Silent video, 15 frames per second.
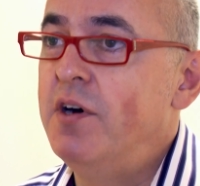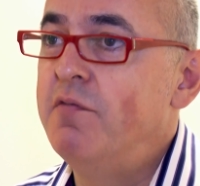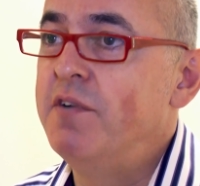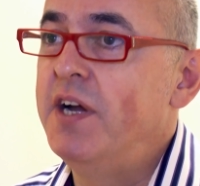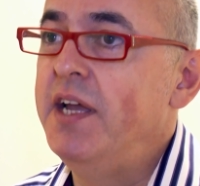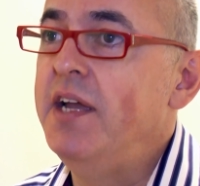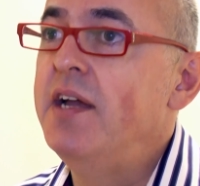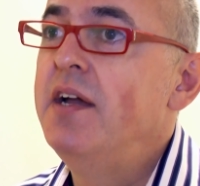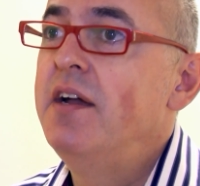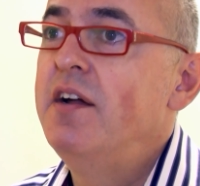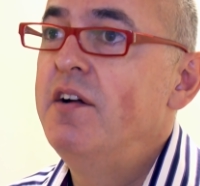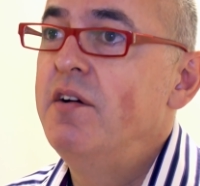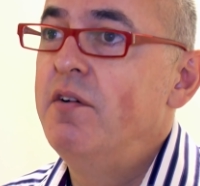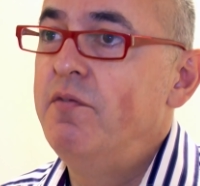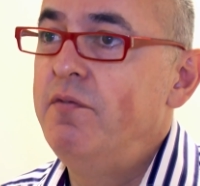of a
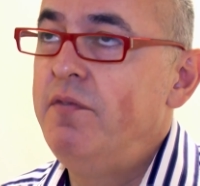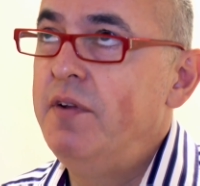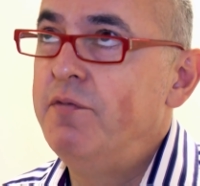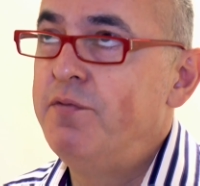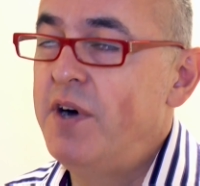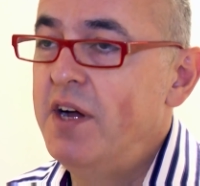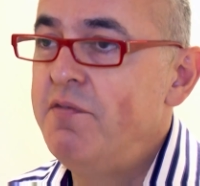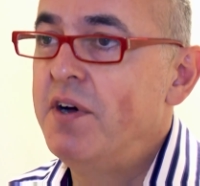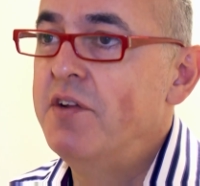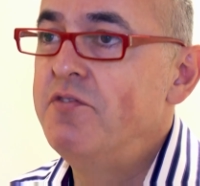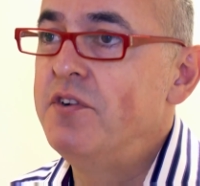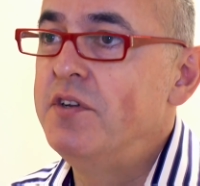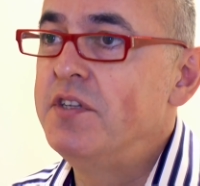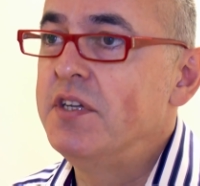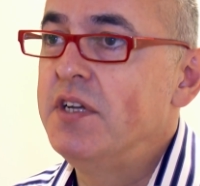
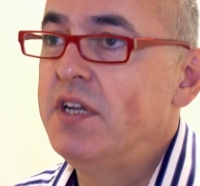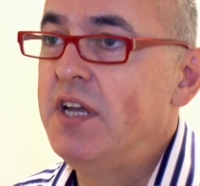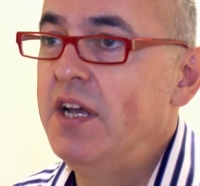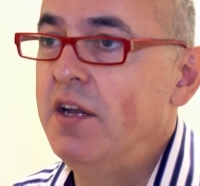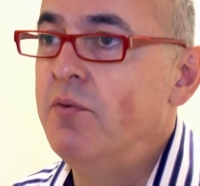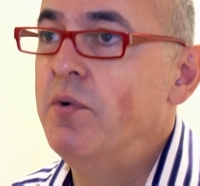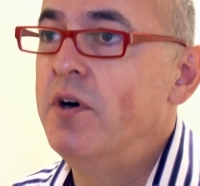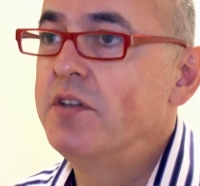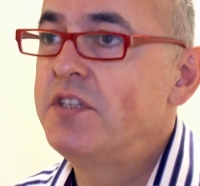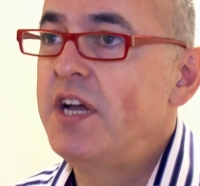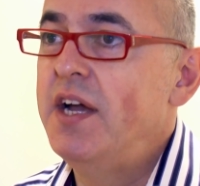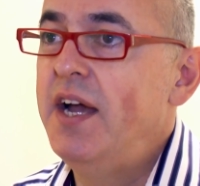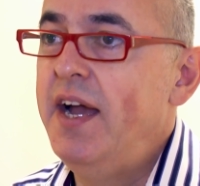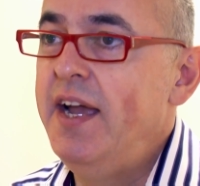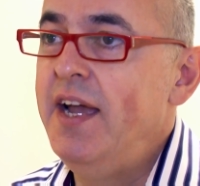500 kilowatt
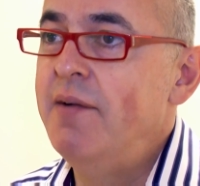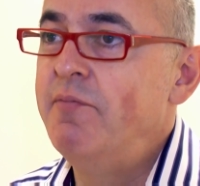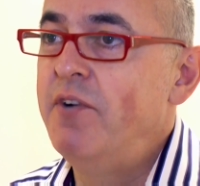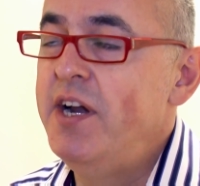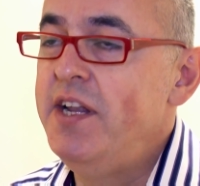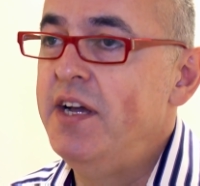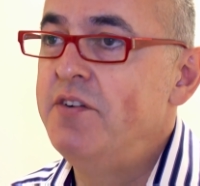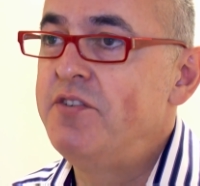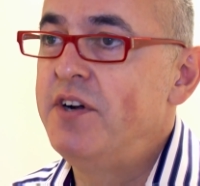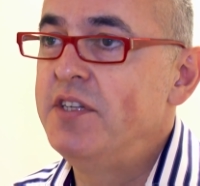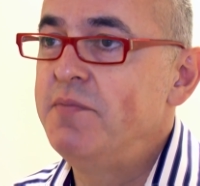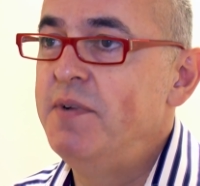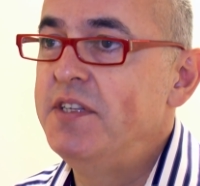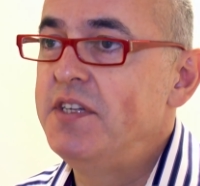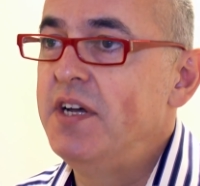AM radio
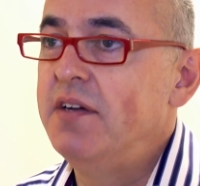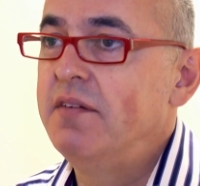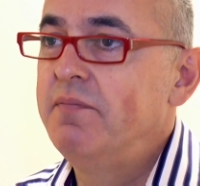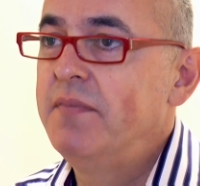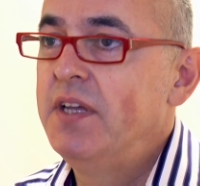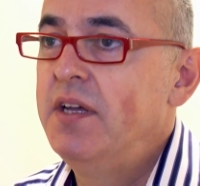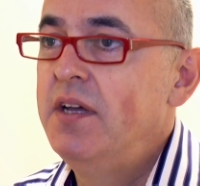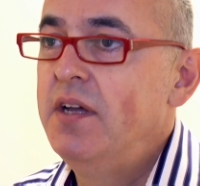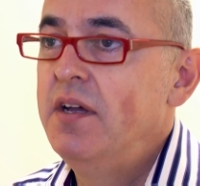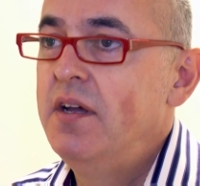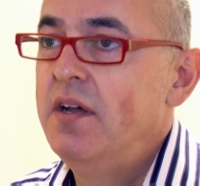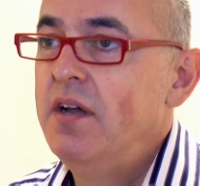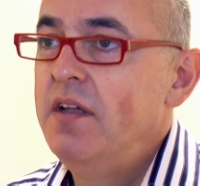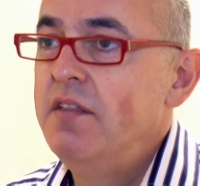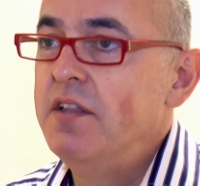transmitter.
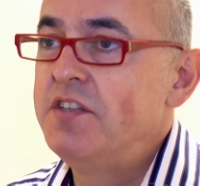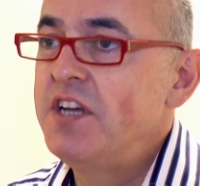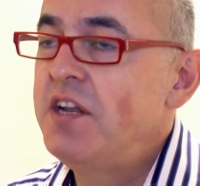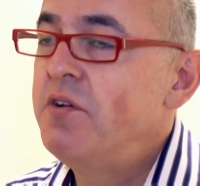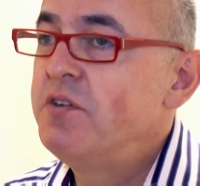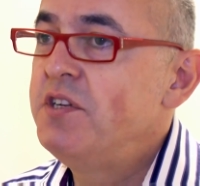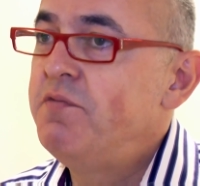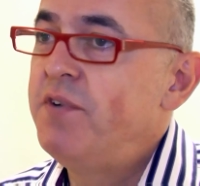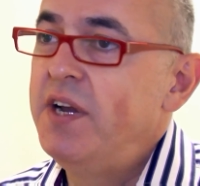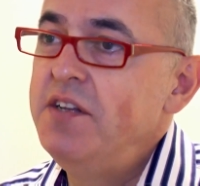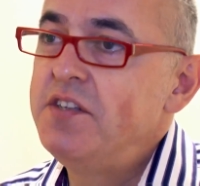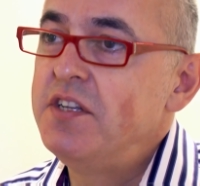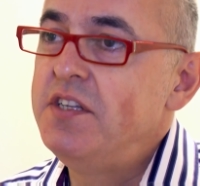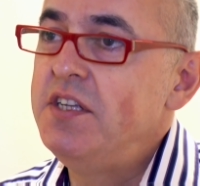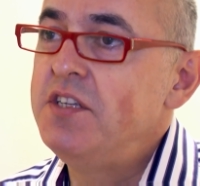The technology fell
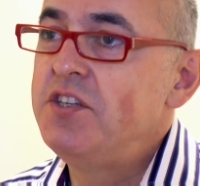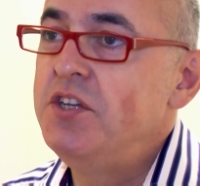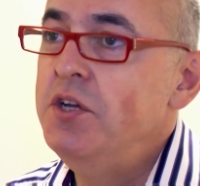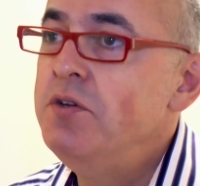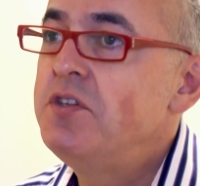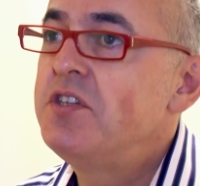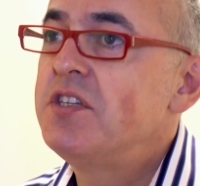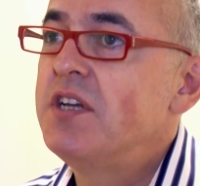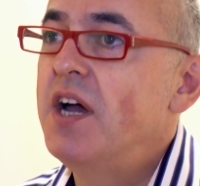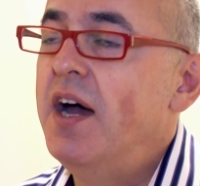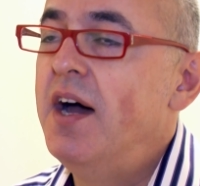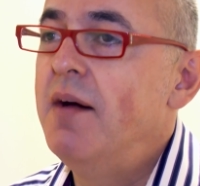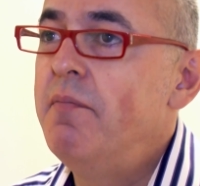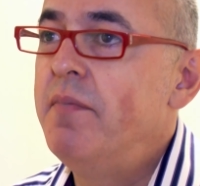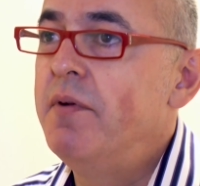into disuse
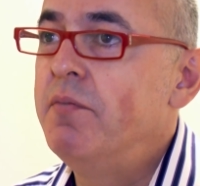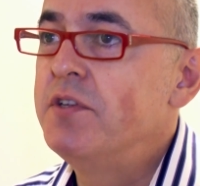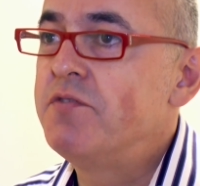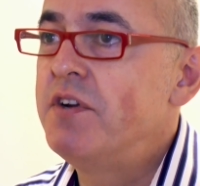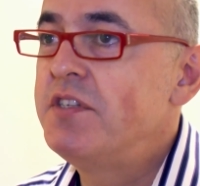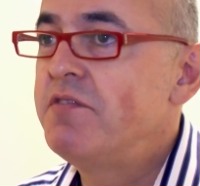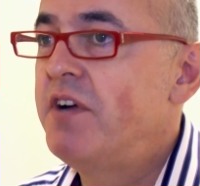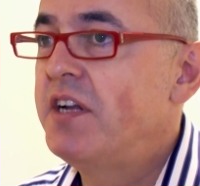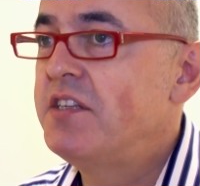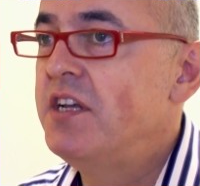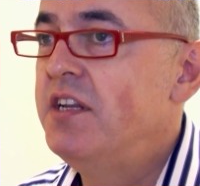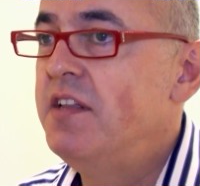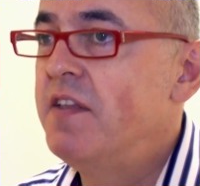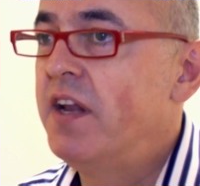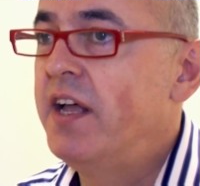um, but was
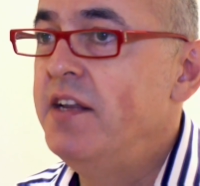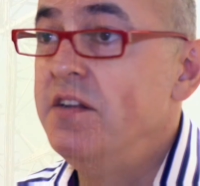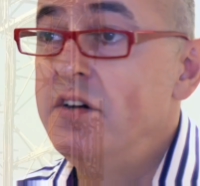resurrected in the late